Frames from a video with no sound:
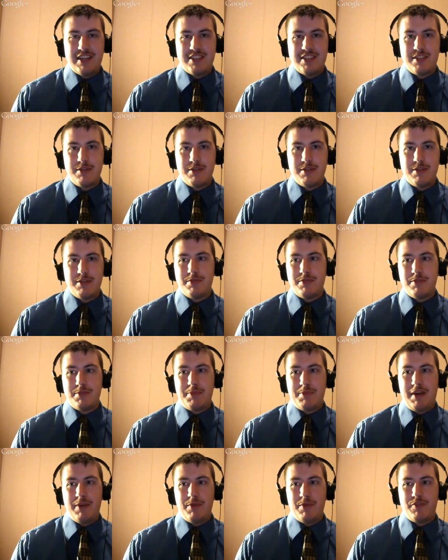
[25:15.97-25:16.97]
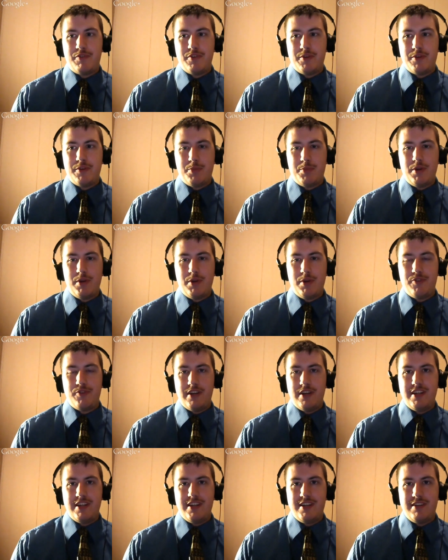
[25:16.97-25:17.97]
someone was buying one for their
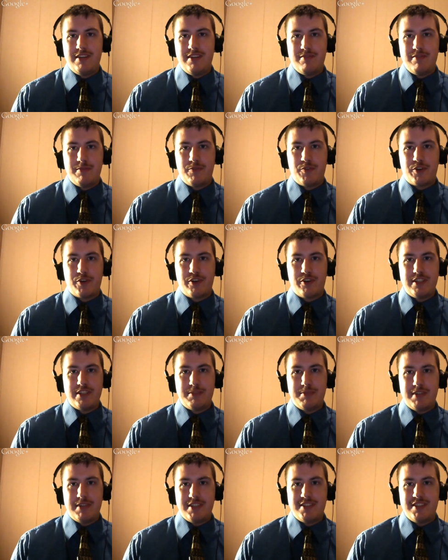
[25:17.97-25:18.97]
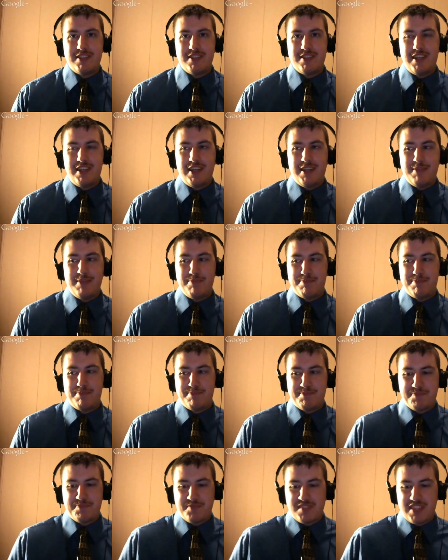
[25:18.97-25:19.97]
boyfriend for Christmas, and then
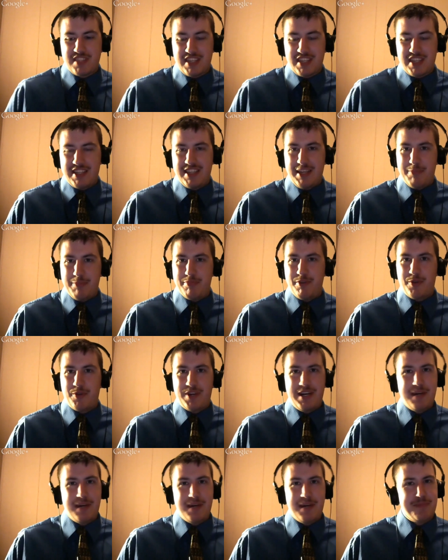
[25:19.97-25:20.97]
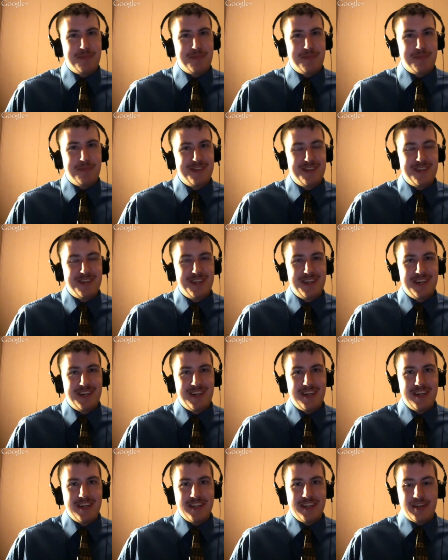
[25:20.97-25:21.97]
they broke up,
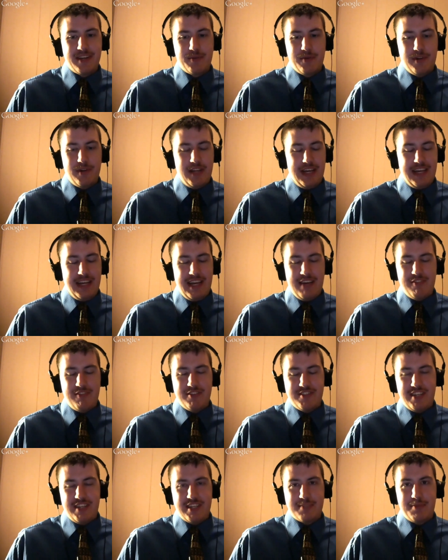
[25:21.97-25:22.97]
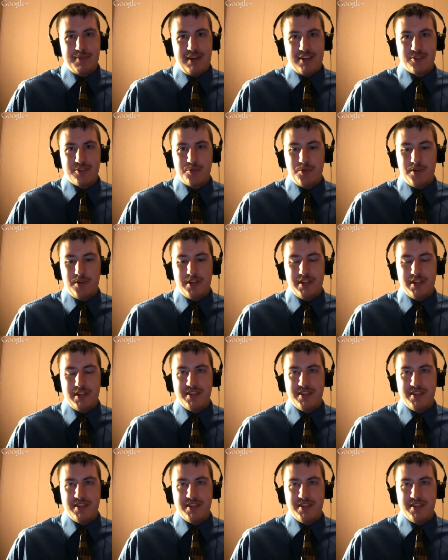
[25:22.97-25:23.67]
and like, well, I have this Xbox One.